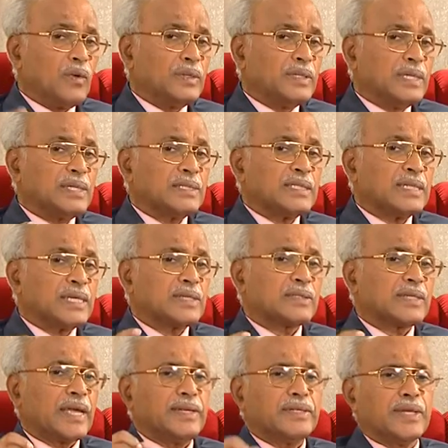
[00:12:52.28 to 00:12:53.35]
these 6
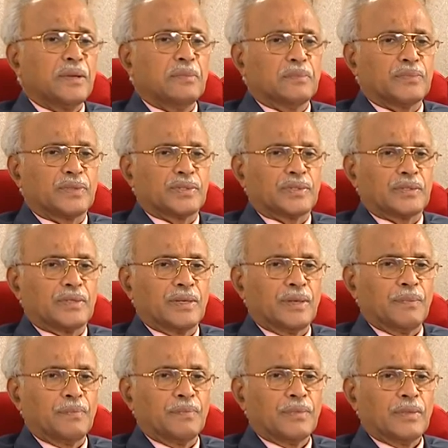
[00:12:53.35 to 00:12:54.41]
items.
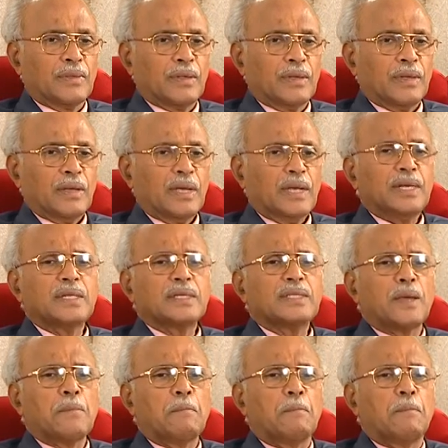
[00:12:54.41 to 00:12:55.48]
It is a
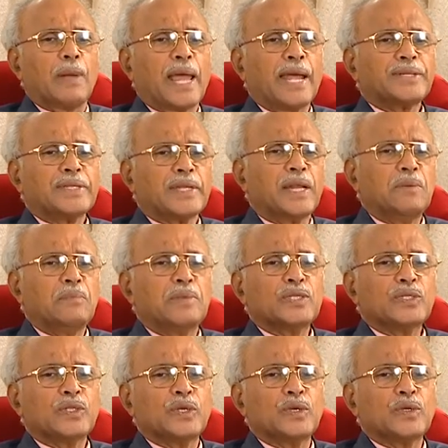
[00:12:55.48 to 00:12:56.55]
blatant
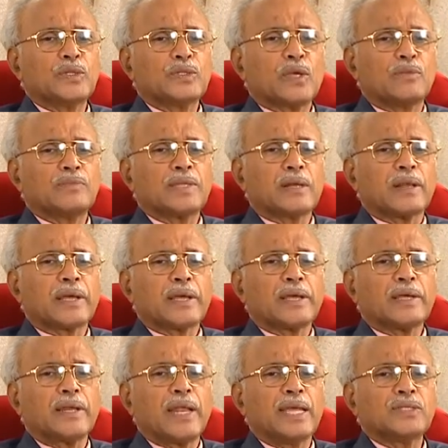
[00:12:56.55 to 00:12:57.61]
misuse of the
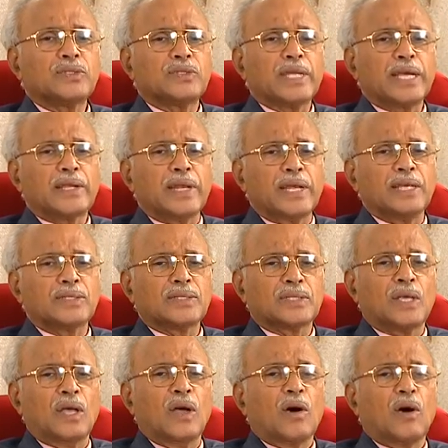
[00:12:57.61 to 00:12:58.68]
recognized degrees
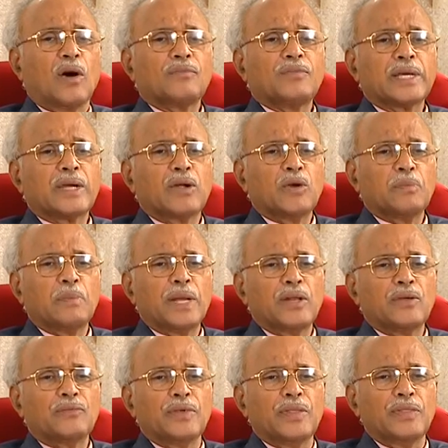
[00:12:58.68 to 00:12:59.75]
of the Government
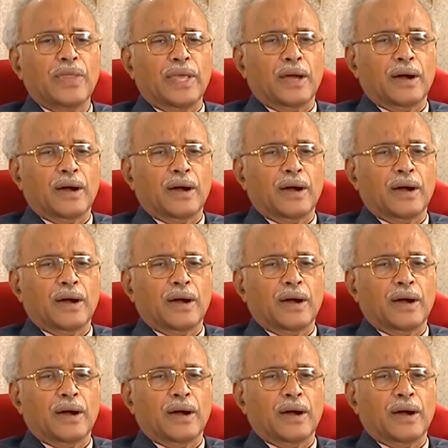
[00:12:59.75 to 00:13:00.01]
of India.